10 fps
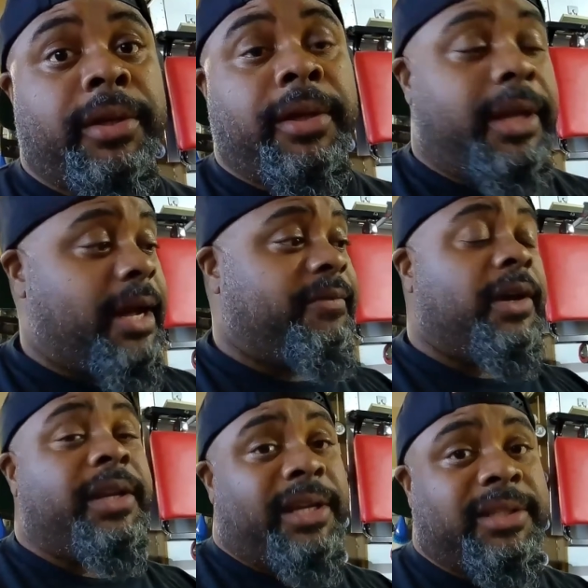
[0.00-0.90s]
And I've done
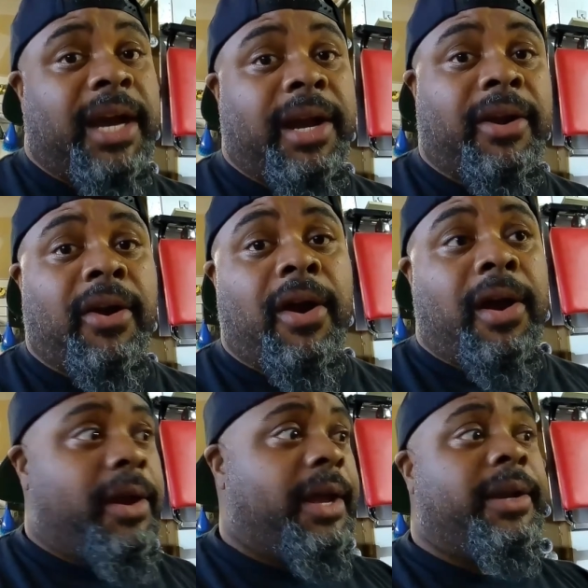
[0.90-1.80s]
the entire
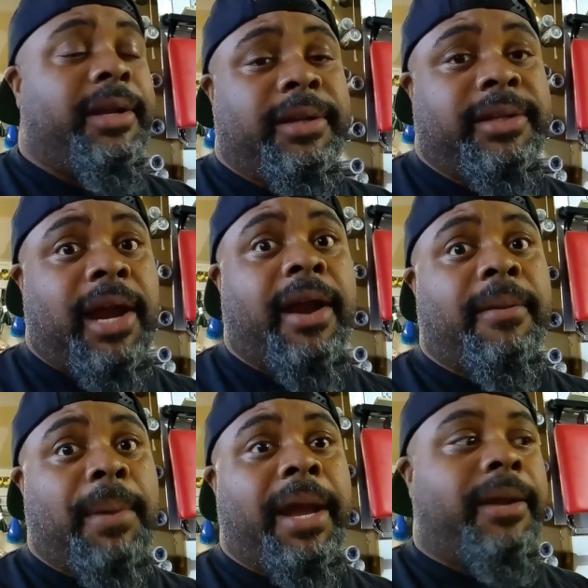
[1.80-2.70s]
car and the entire
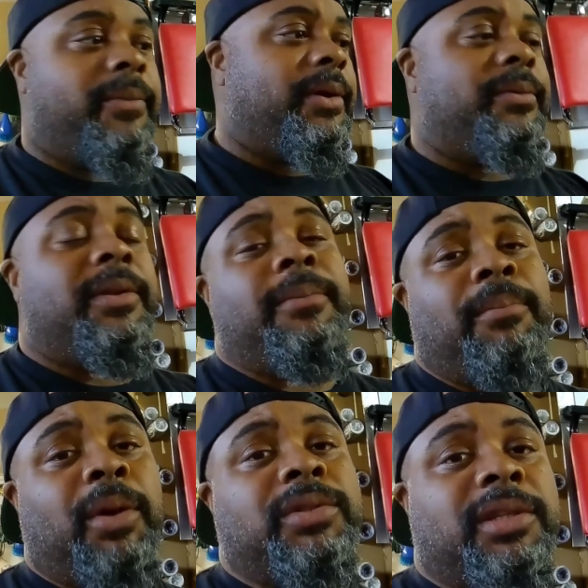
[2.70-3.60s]
bike. Well,
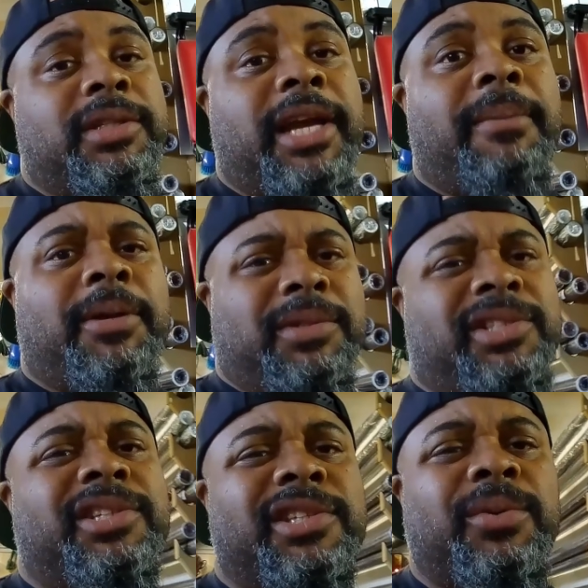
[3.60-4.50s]
most of the time it was
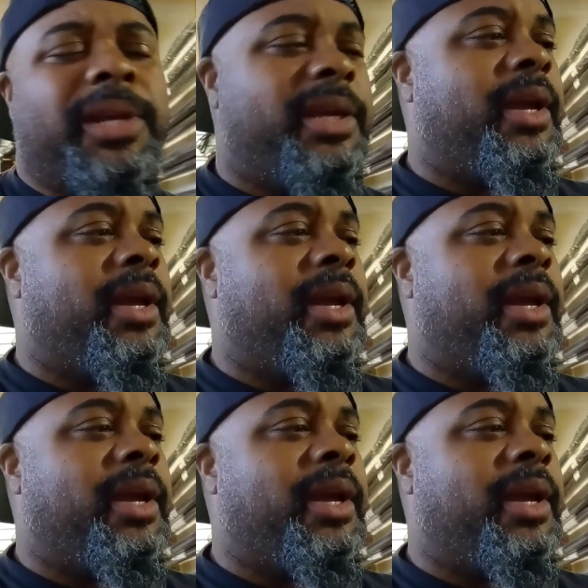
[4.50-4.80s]
Suzuki.